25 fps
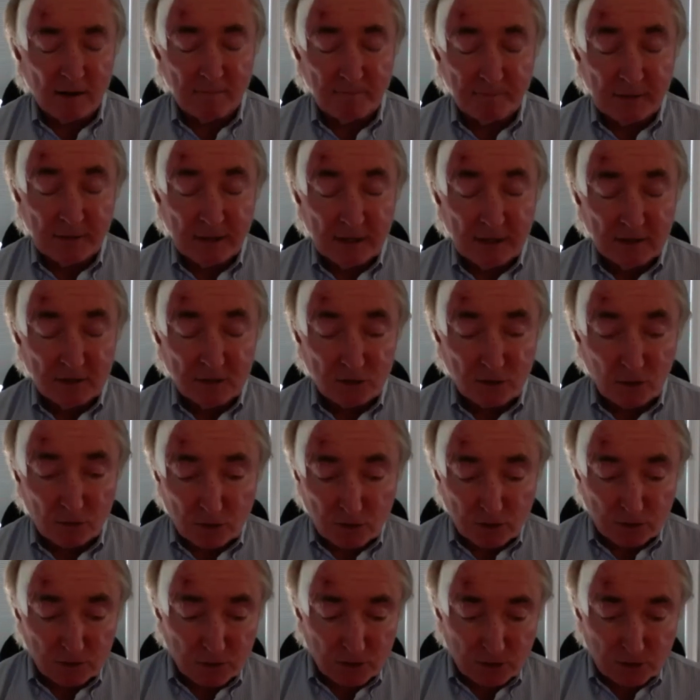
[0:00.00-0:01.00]
social
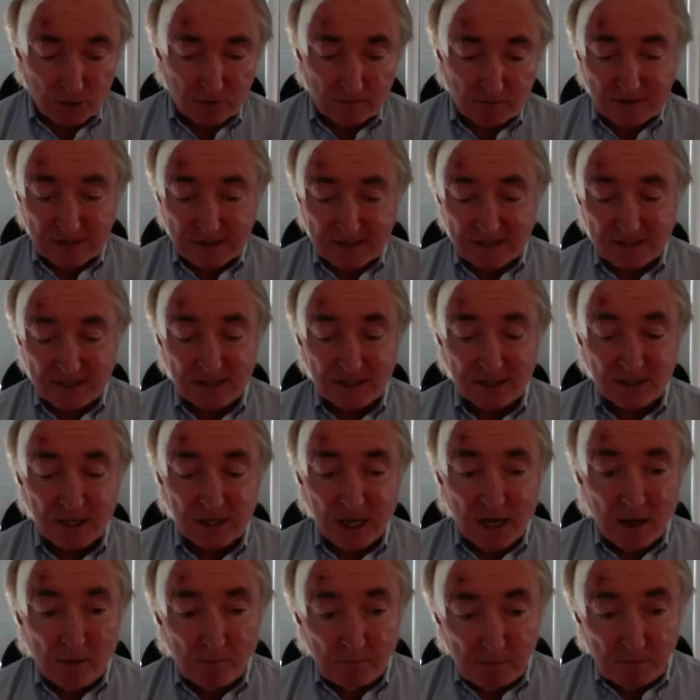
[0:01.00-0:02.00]
services,
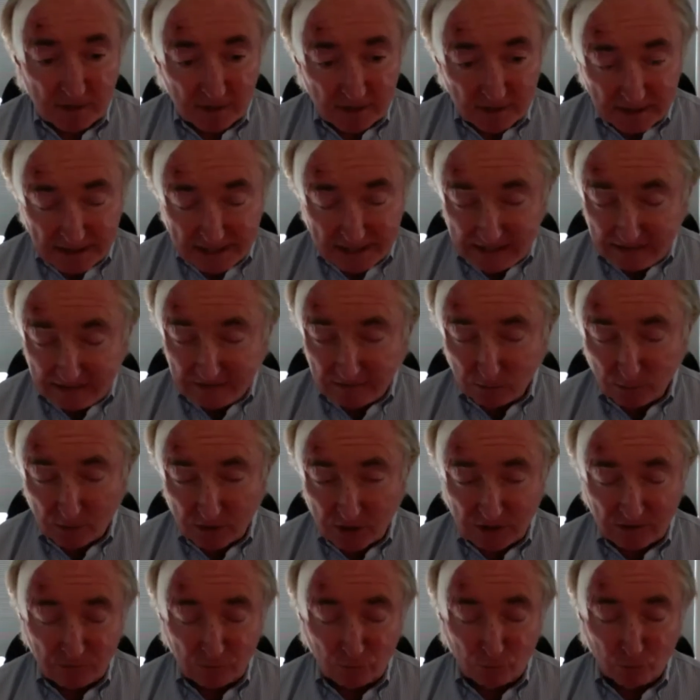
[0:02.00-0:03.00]
police, which
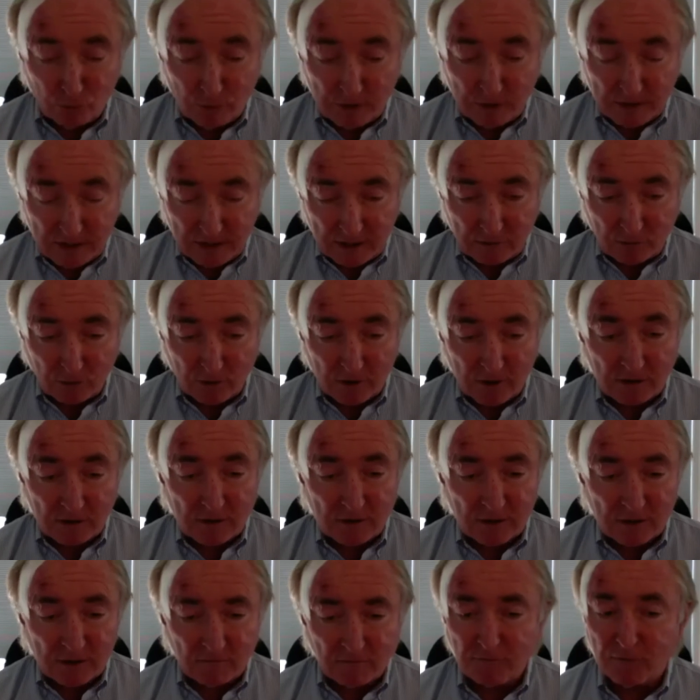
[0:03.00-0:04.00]
is really critical,
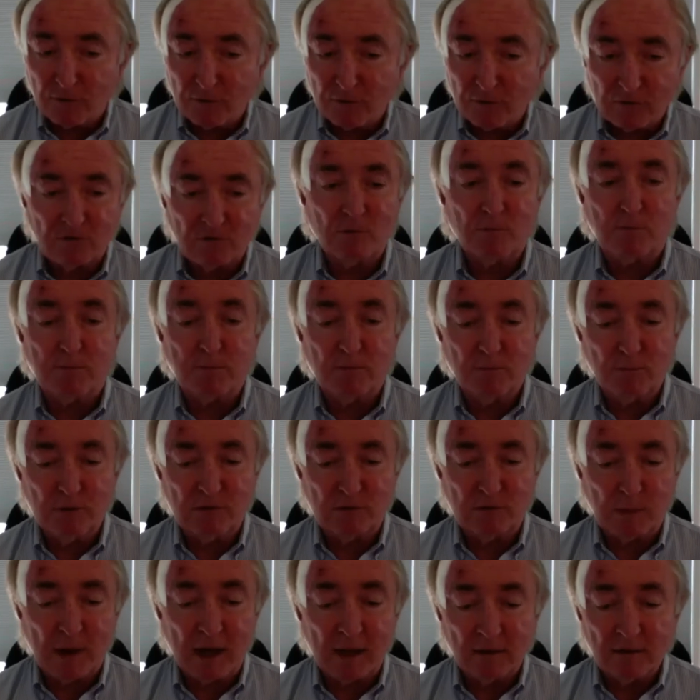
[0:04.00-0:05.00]
and first
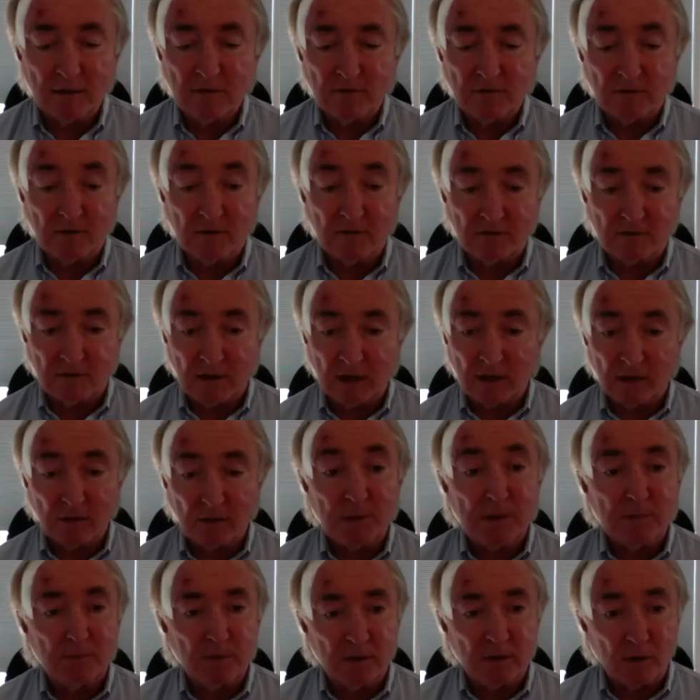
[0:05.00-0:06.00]
responders, since they're the
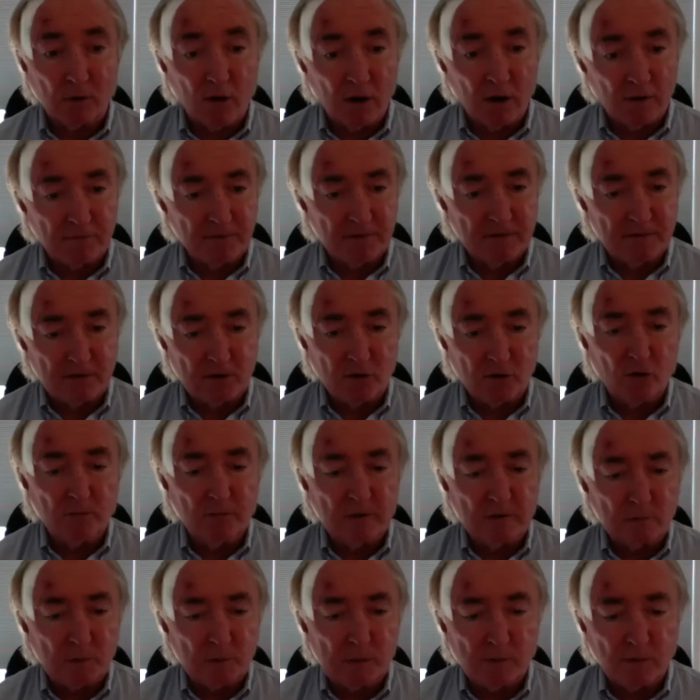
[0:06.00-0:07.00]
people that often see homeless
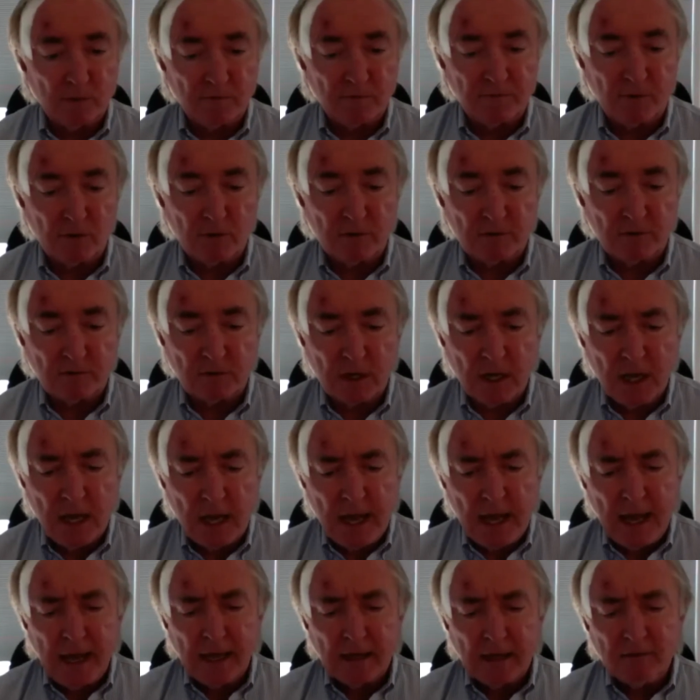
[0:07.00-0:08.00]
people first.
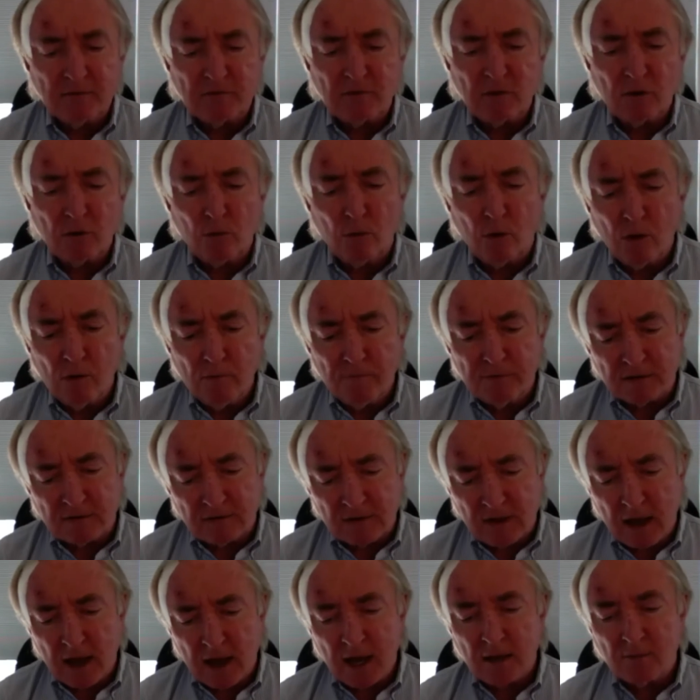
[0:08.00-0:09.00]
And so over
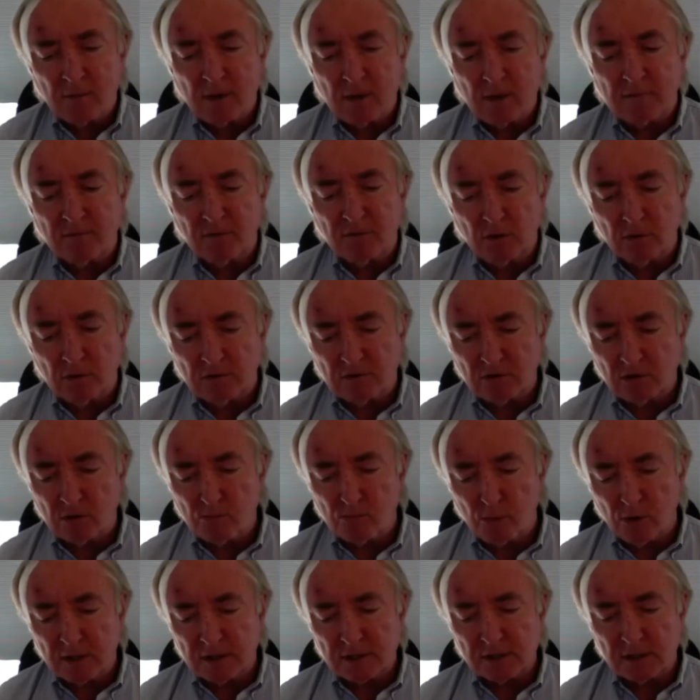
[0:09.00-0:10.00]
time, I've noticed in
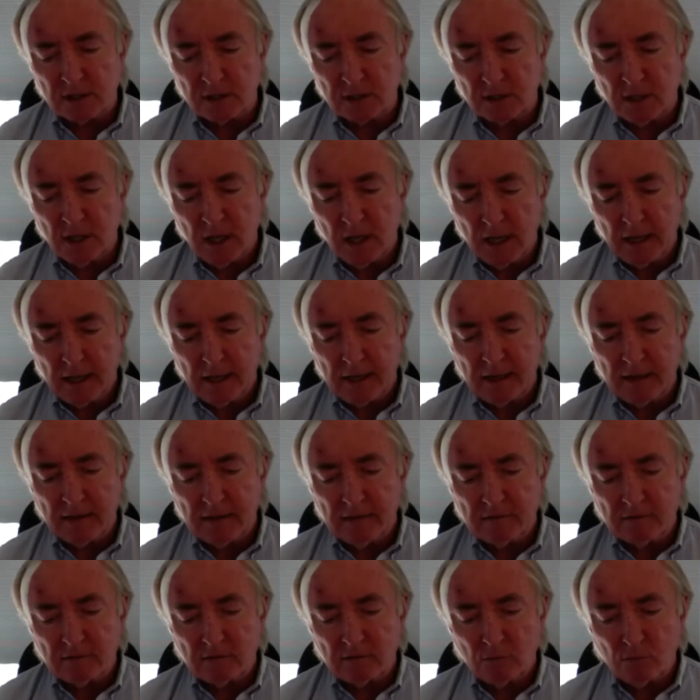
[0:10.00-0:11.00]
Boston
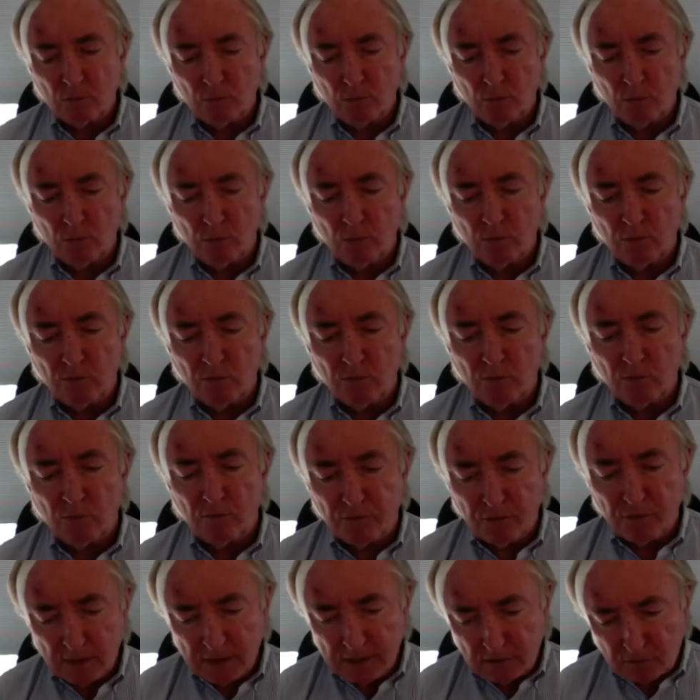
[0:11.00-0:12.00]
is,
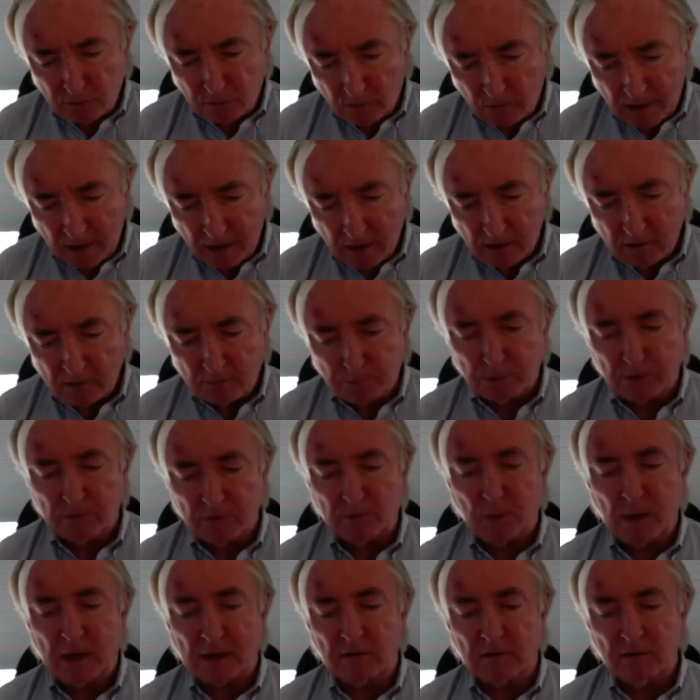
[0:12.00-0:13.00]
at least from the health
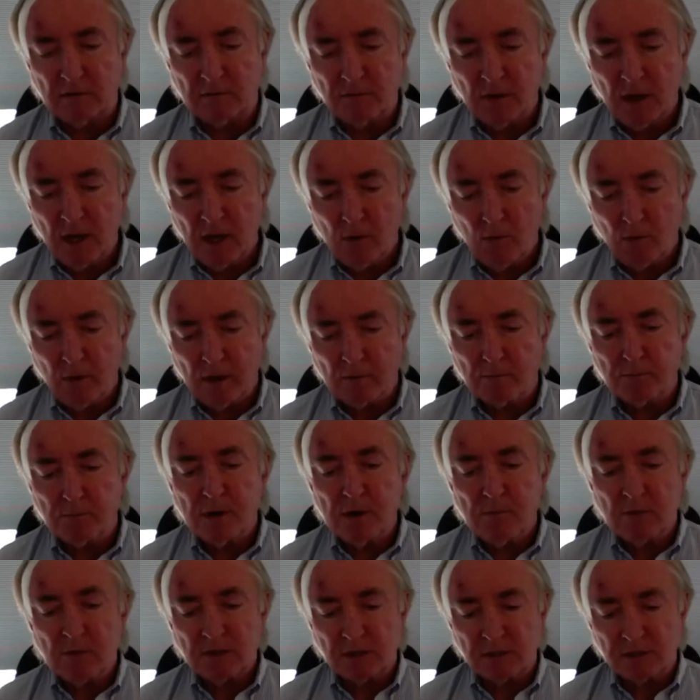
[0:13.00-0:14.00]
perspective, we have pretty much
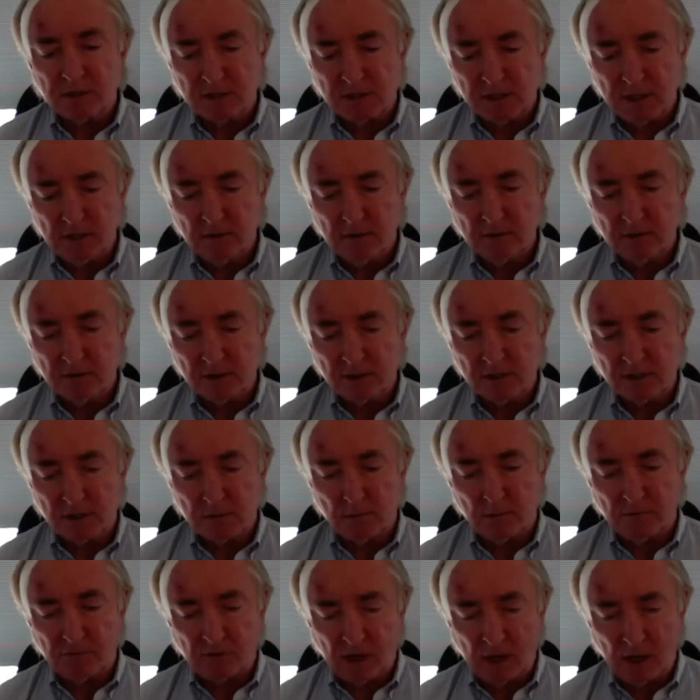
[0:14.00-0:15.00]
a single system of
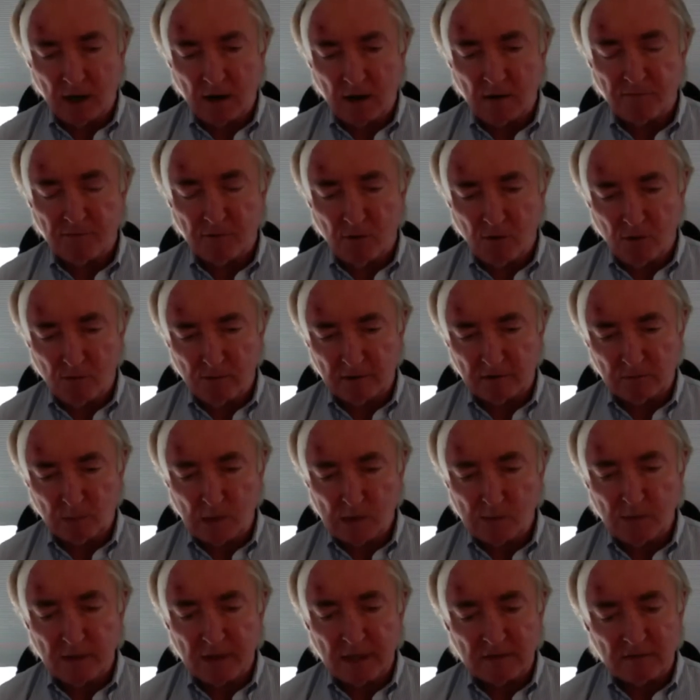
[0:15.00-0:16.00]
care for homeless people
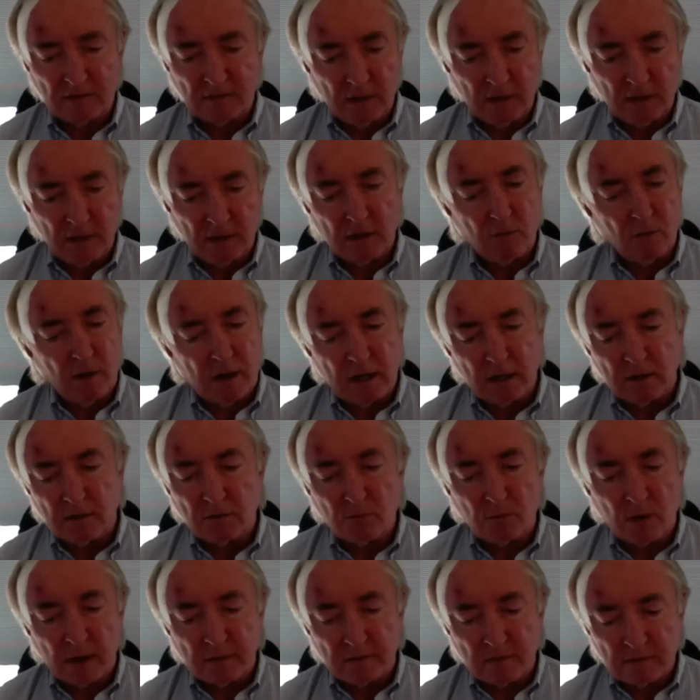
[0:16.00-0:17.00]
that's integrated
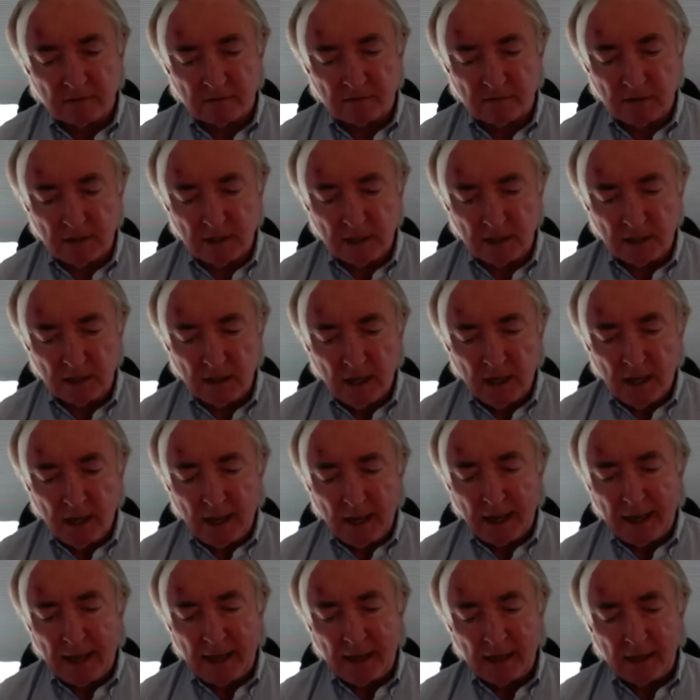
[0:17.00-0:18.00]
throughout the city,
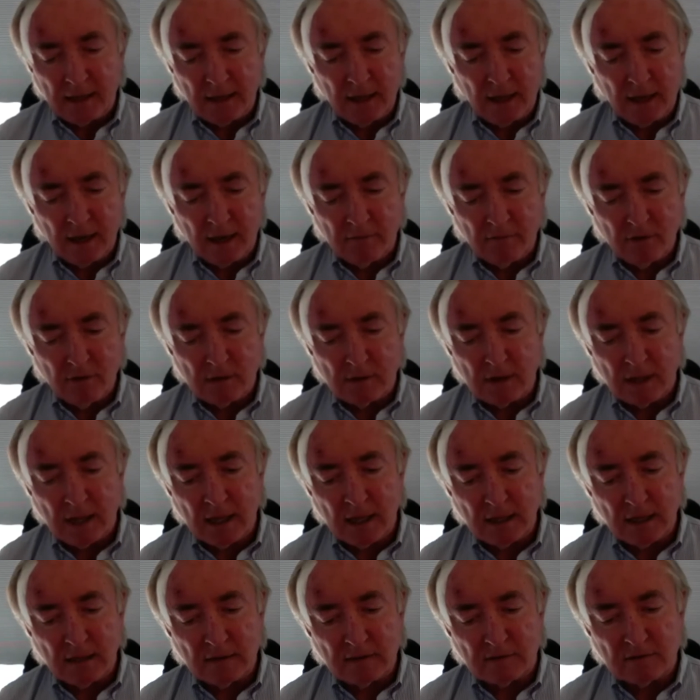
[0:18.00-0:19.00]
and
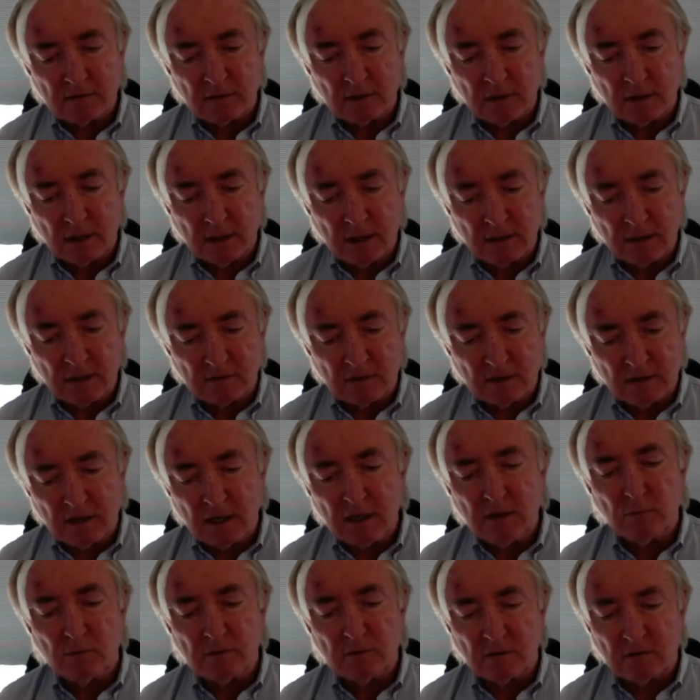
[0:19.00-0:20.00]
it's
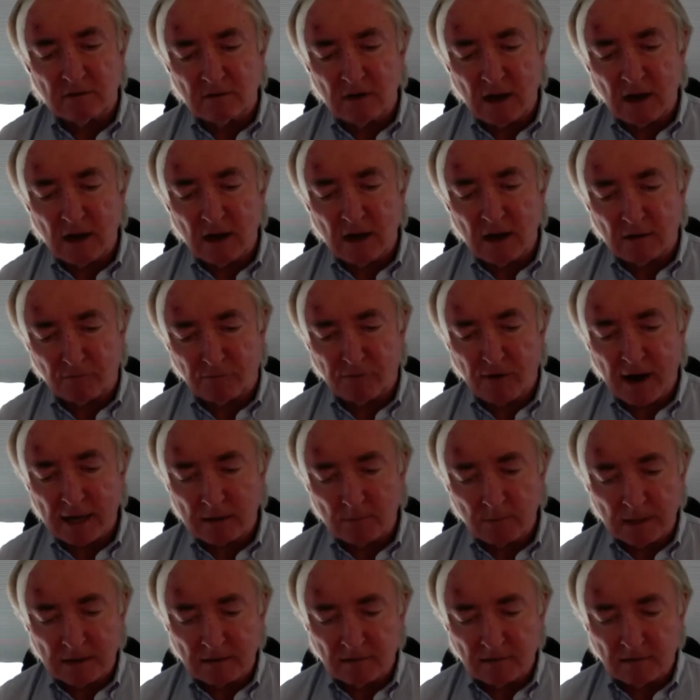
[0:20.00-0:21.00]
continuous. It's not
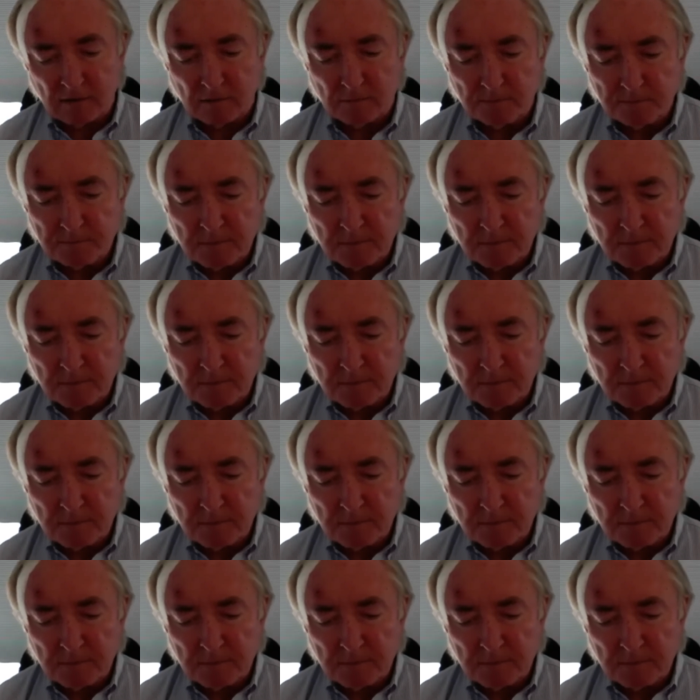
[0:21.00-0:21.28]
fragmented.